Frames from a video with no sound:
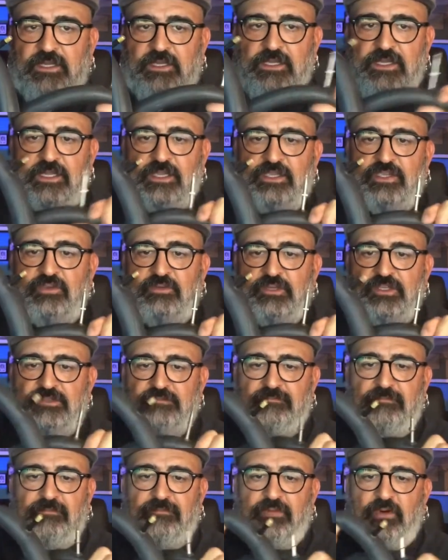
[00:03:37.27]
You just
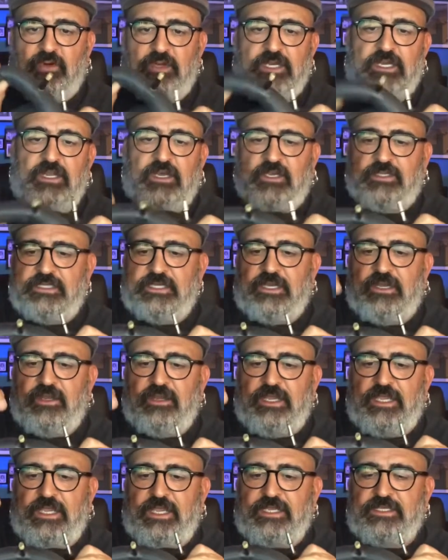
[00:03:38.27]
put it on there
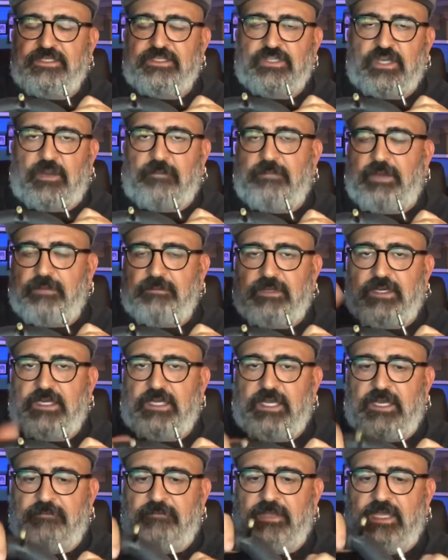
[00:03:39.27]
and start pumping it
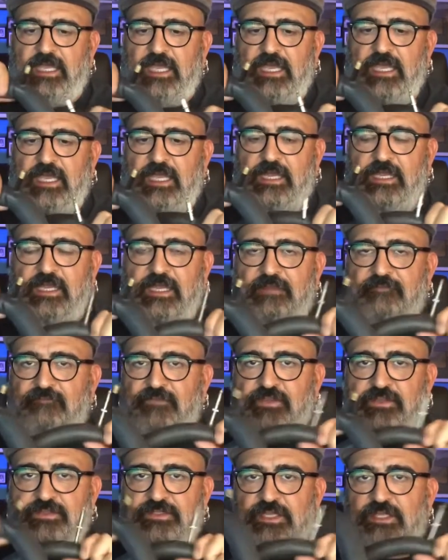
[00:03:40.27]
up and it
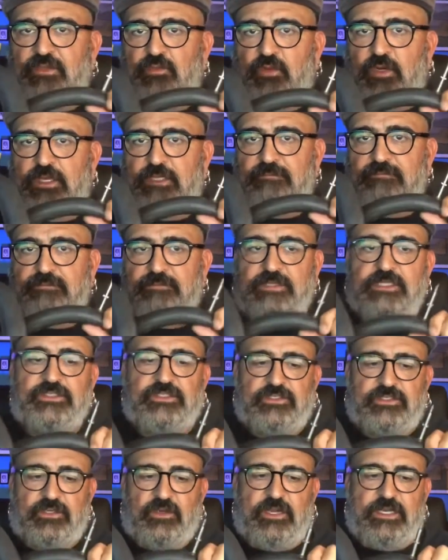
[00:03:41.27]
fills either one. It's the
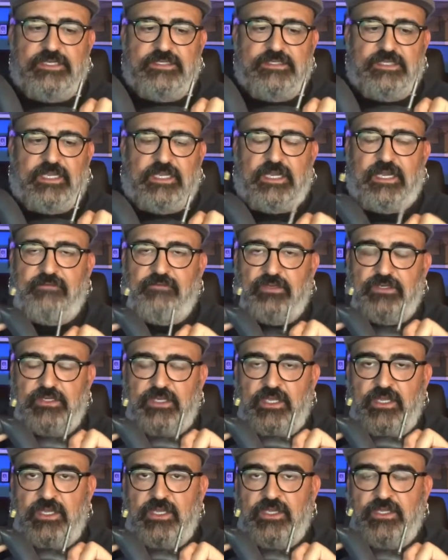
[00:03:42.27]
greatest thing ever.
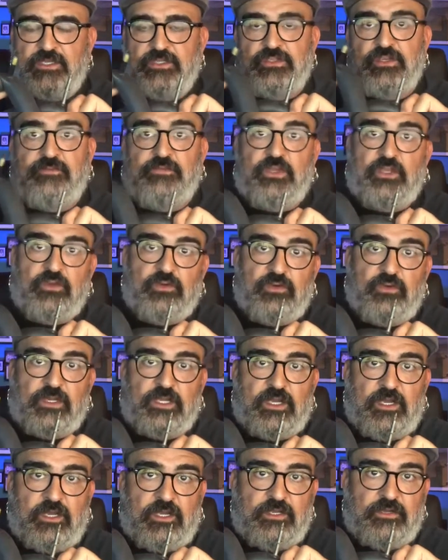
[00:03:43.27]
So if you go to
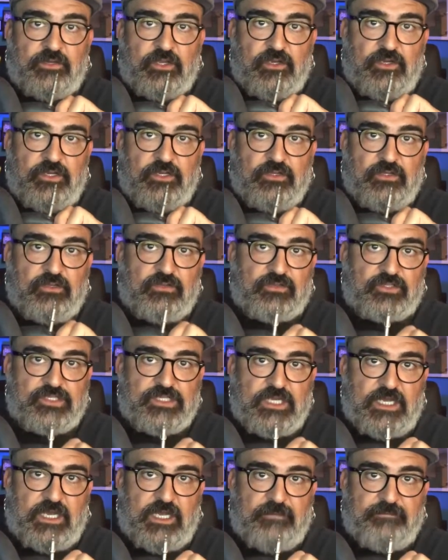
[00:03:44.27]
your local
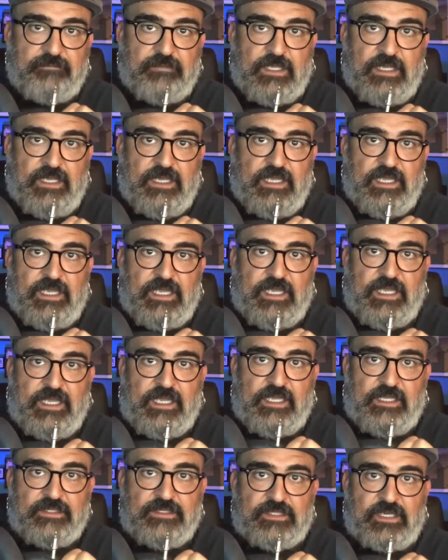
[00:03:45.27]
shop
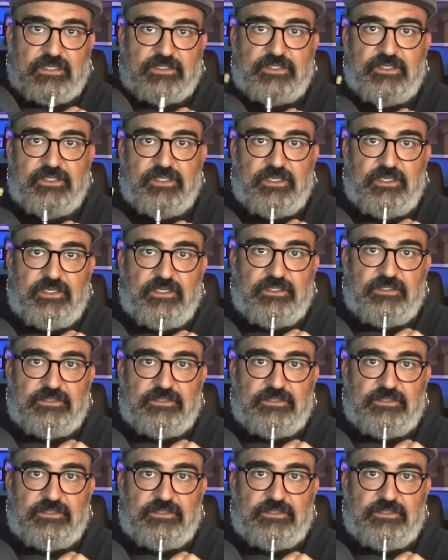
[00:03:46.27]
and talk to the